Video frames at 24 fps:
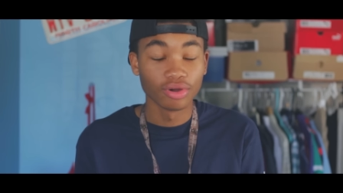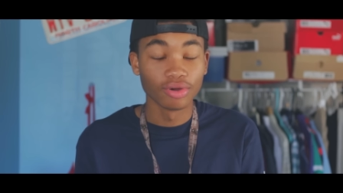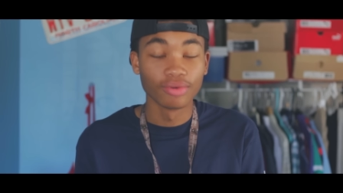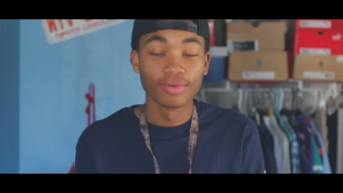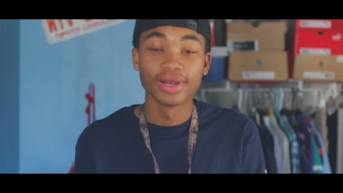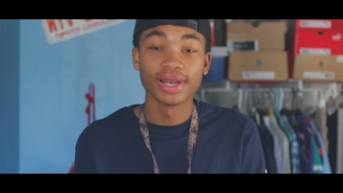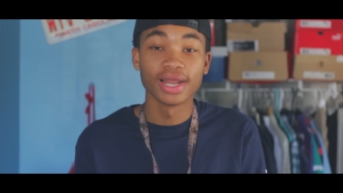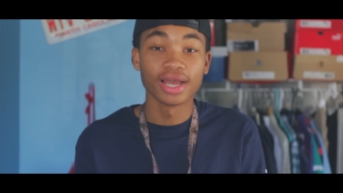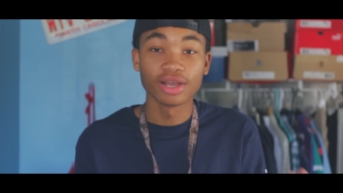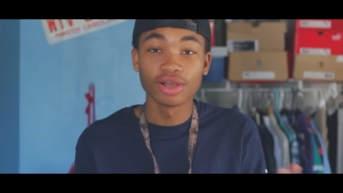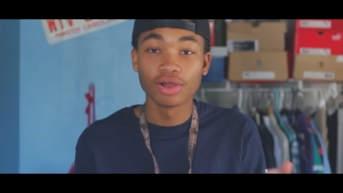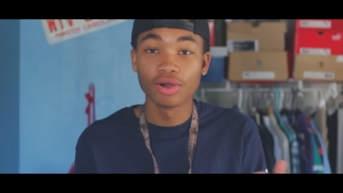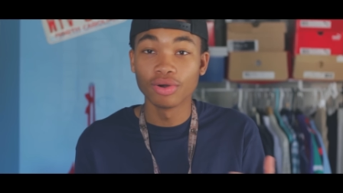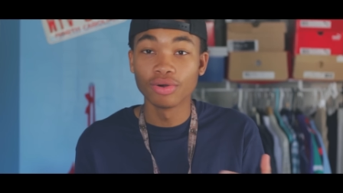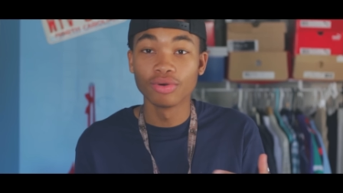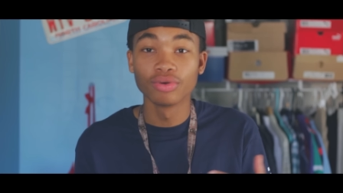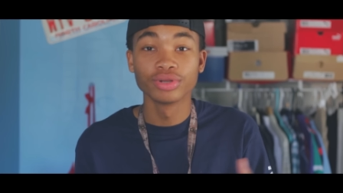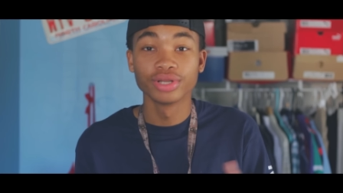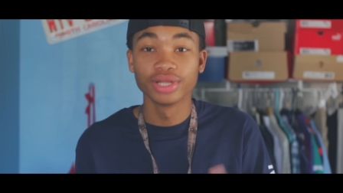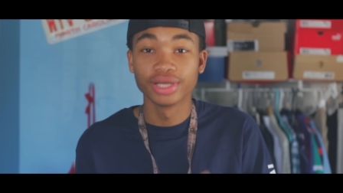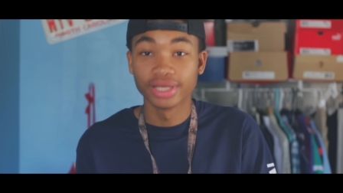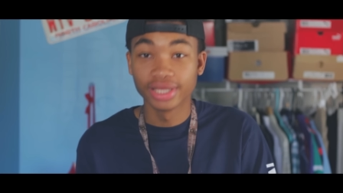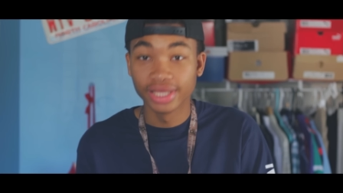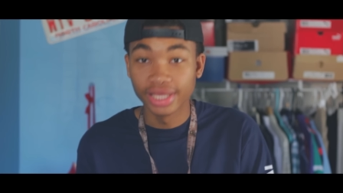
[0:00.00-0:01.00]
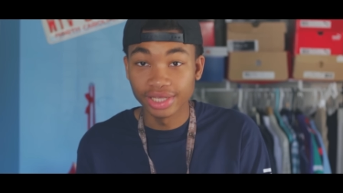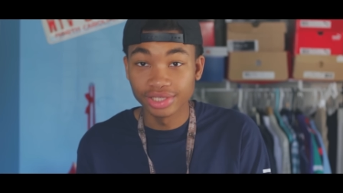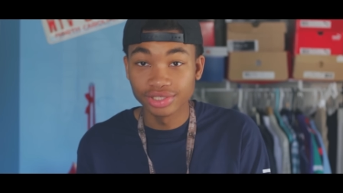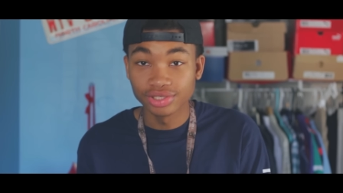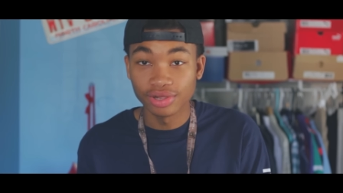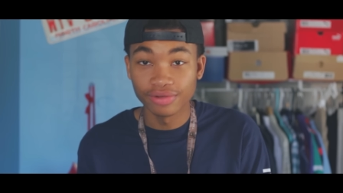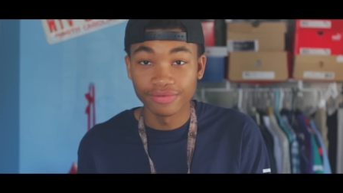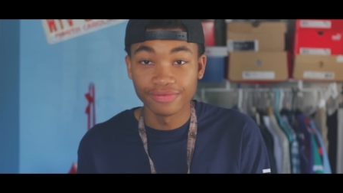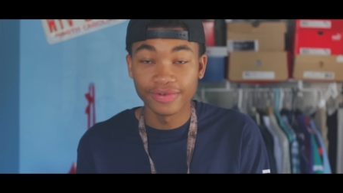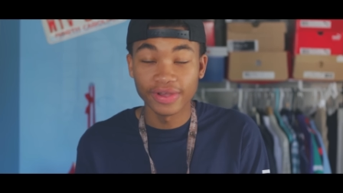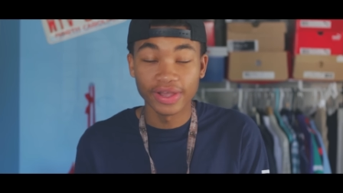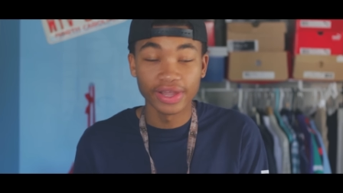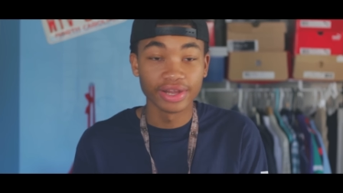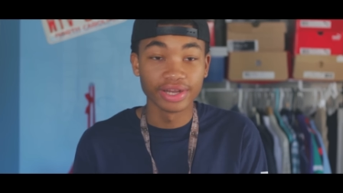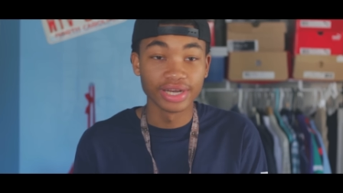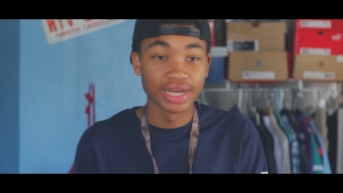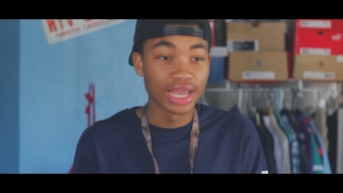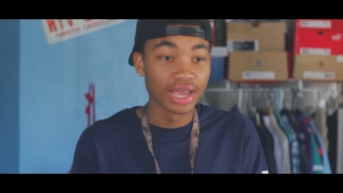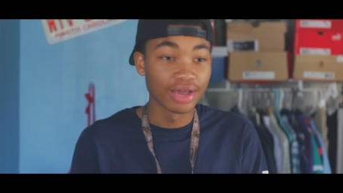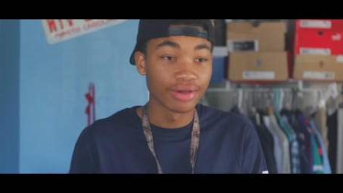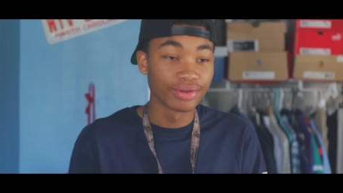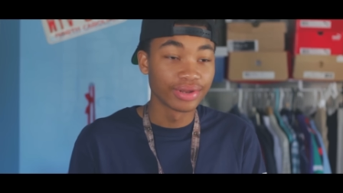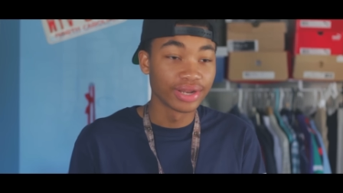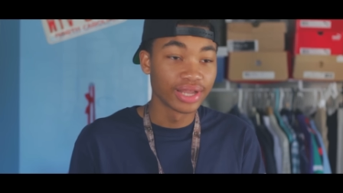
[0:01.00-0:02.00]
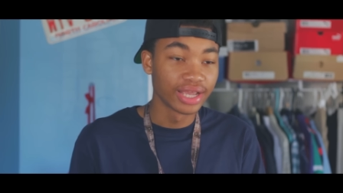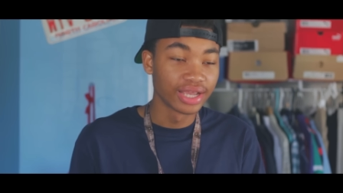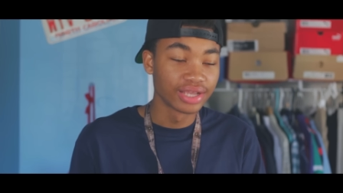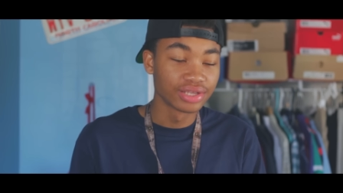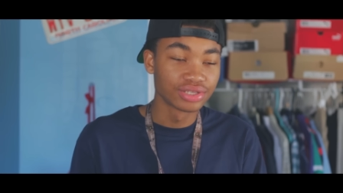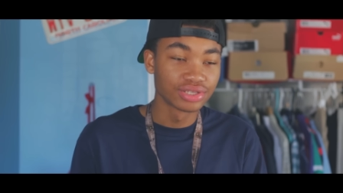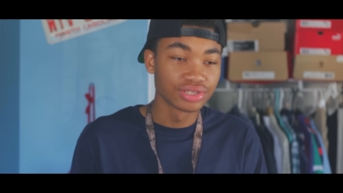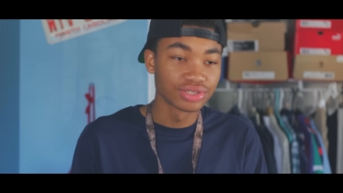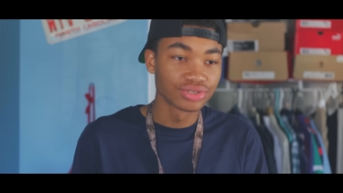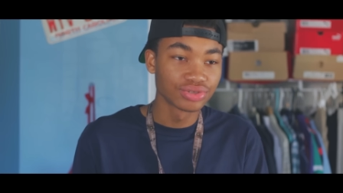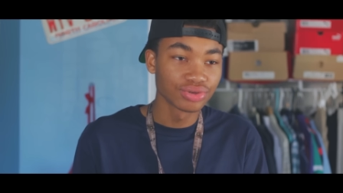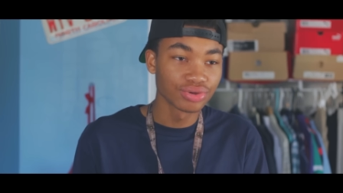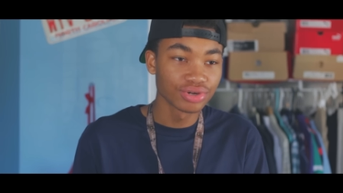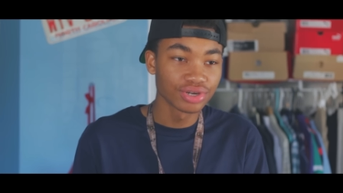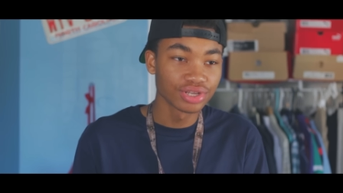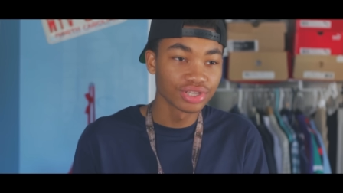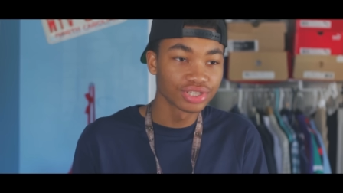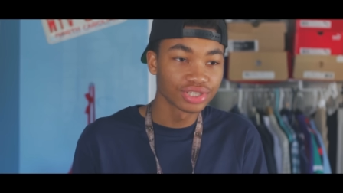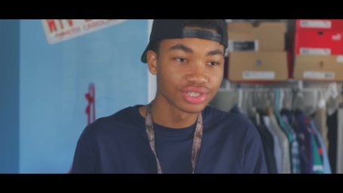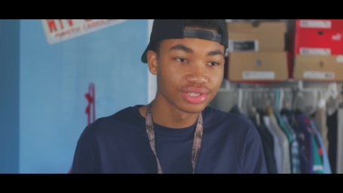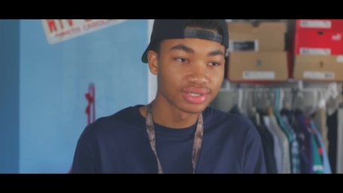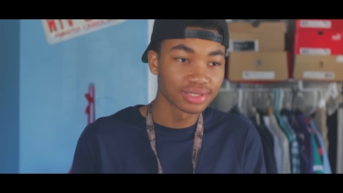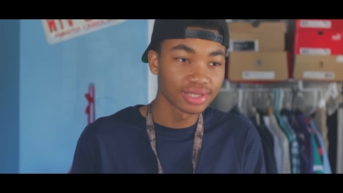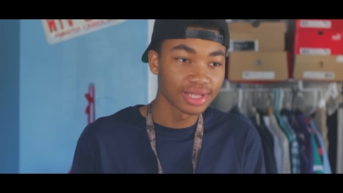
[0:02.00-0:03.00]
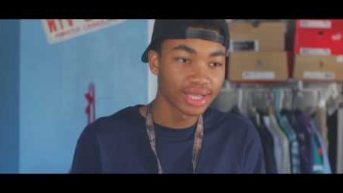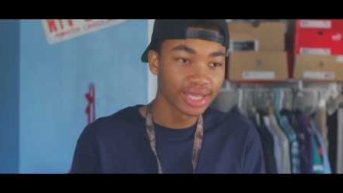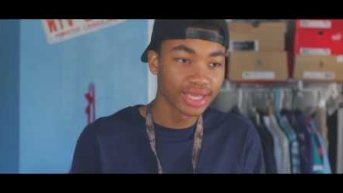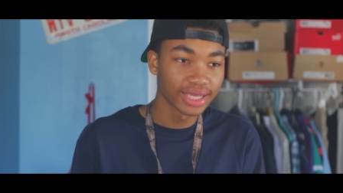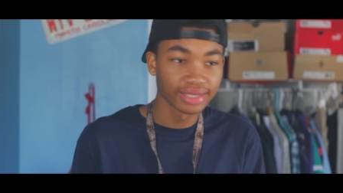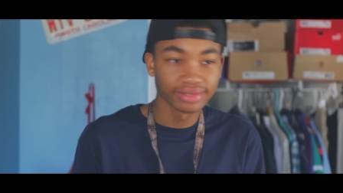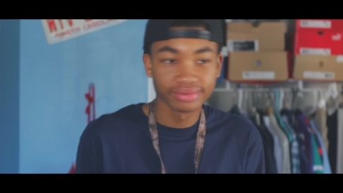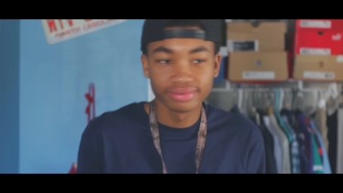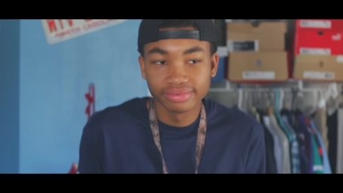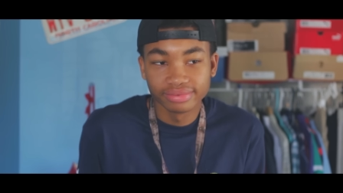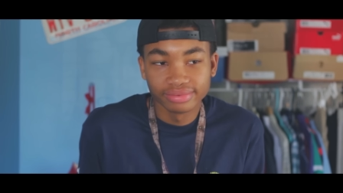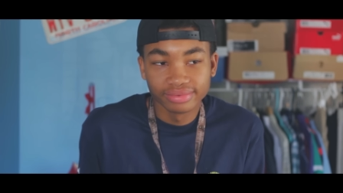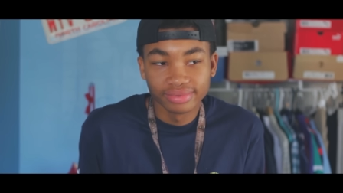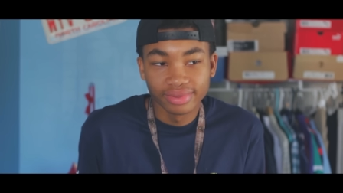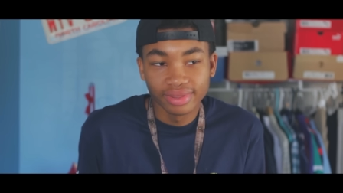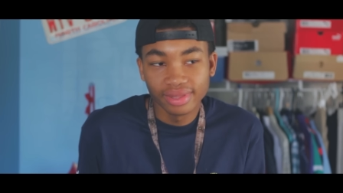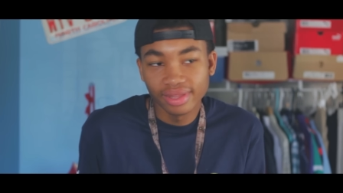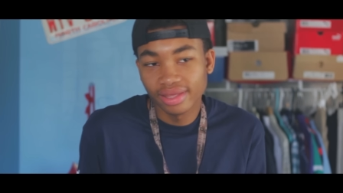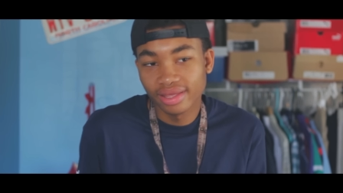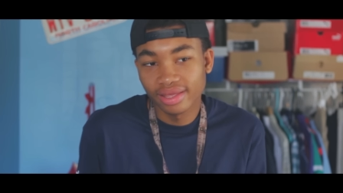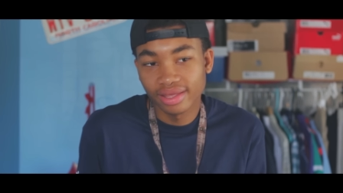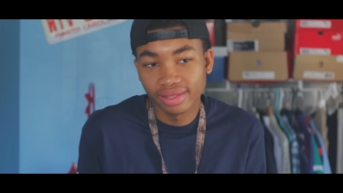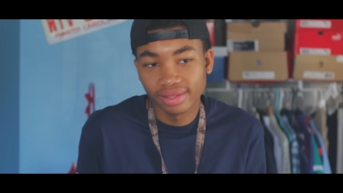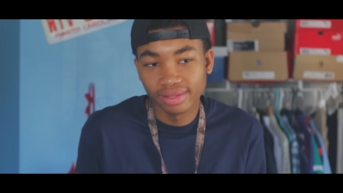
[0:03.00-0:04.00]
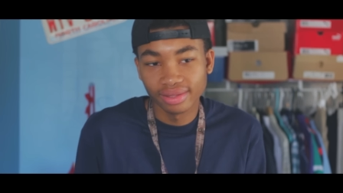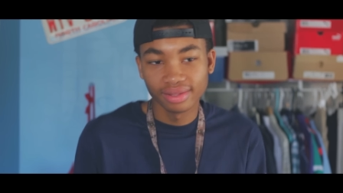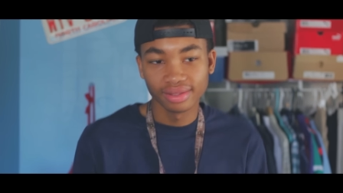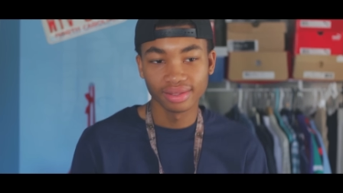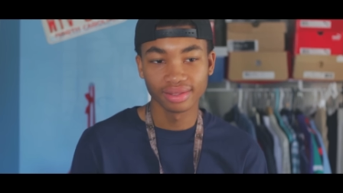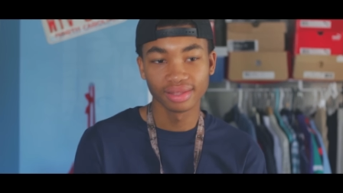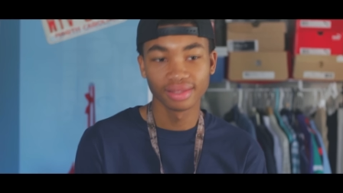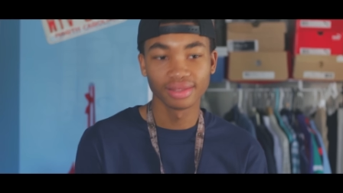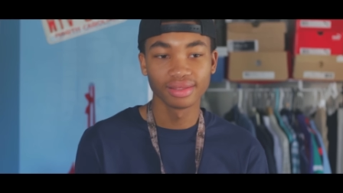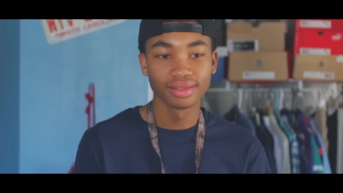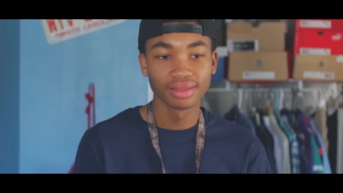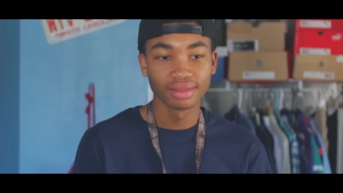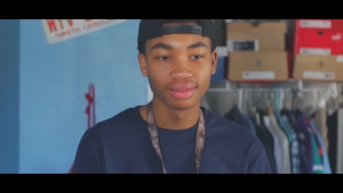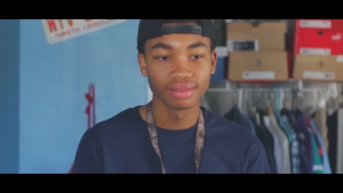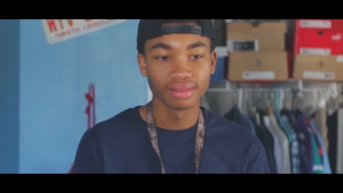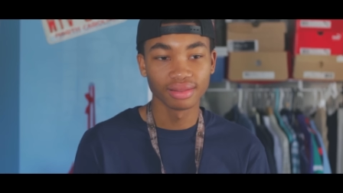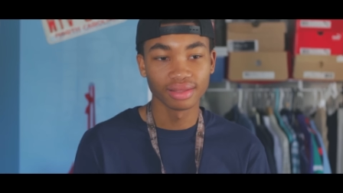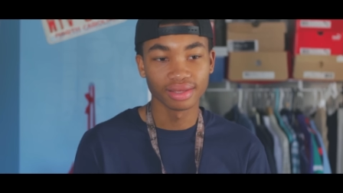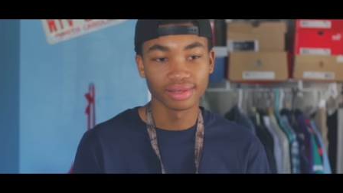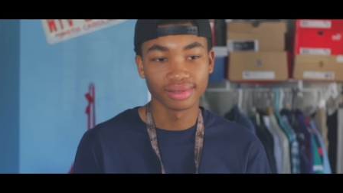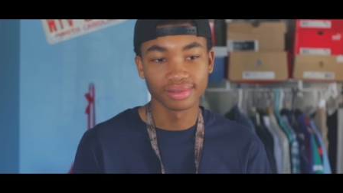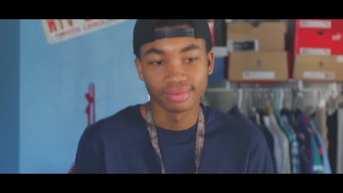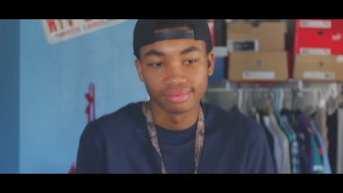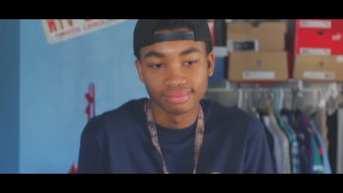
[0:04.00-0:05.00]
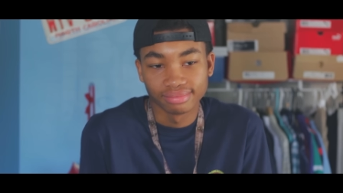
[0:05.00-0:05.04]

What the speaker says: or when I go to Kicks on Fire nowadays, it's sort of just like, you